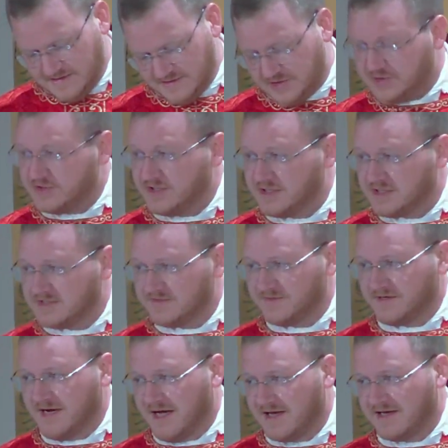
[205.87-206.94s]
Jude that's
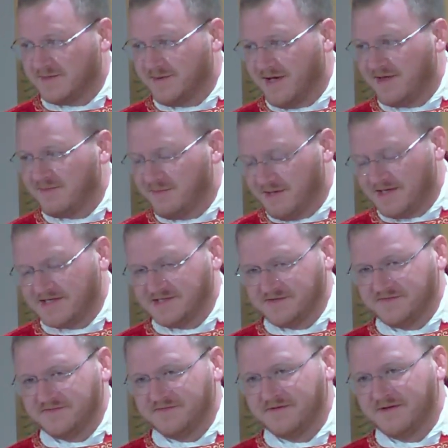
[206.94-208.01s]
forgotten about because
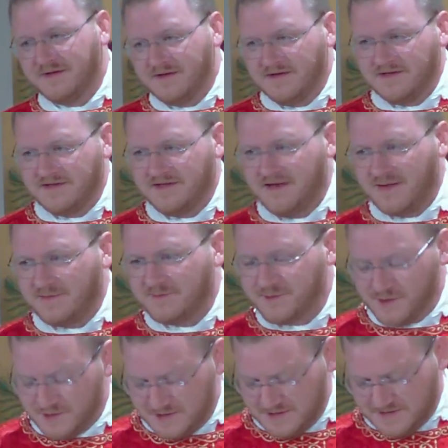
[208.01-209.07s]
of the name of
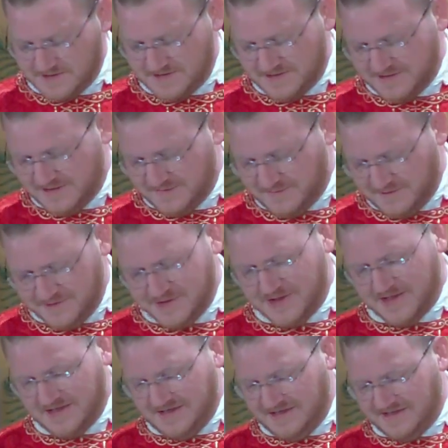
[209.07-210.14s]
Judas.
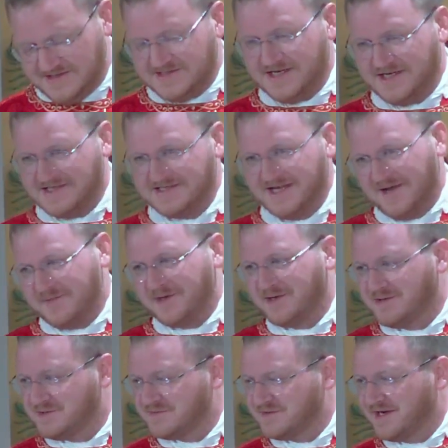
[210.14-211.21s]
Unfortunately, it's St. Simon
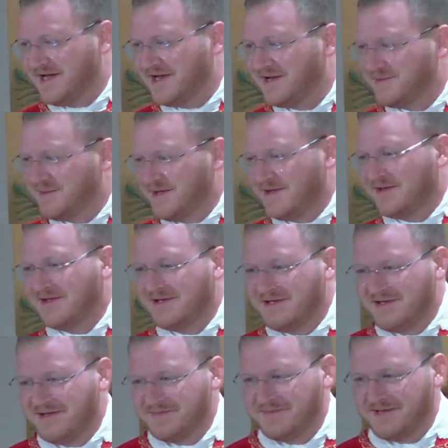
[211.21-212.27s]
who's forgotten about
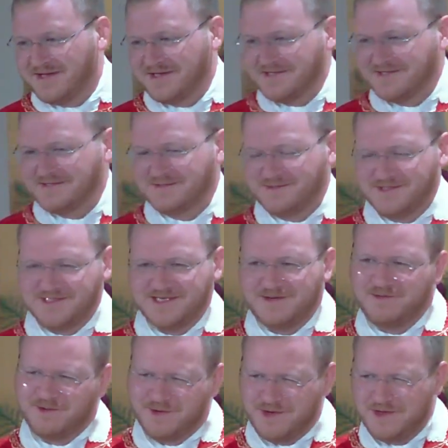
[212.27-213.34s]
because we say,
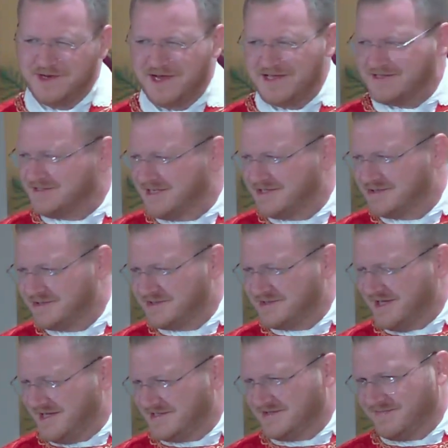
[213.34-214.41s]
well, hold on, St. Jude,
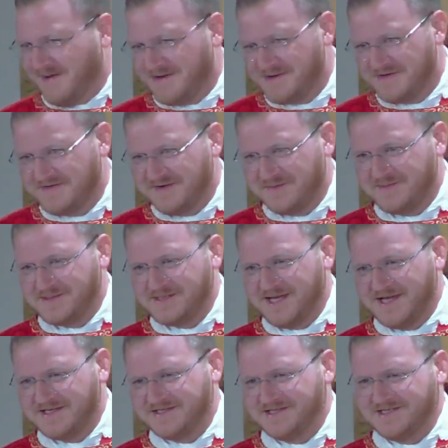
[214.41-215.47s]
he's the patron of hopeless
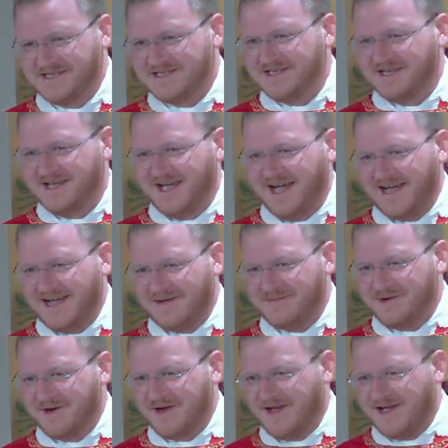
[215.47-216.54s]
cases.
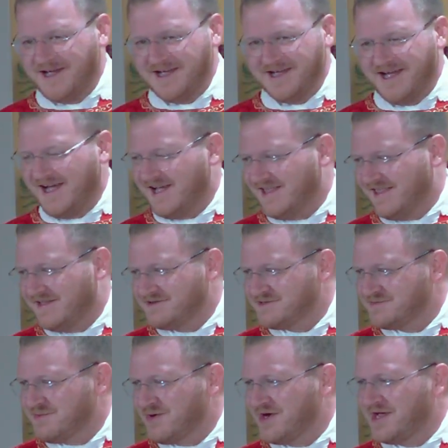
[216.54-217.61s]

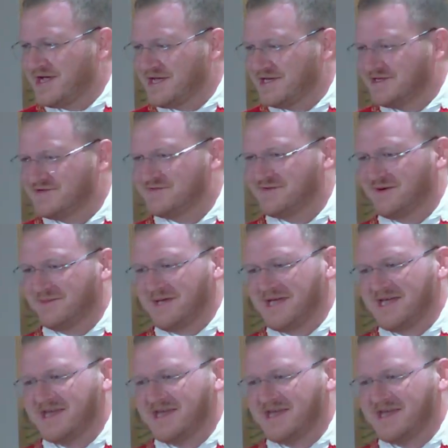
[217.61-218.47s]
There's more he can do for me.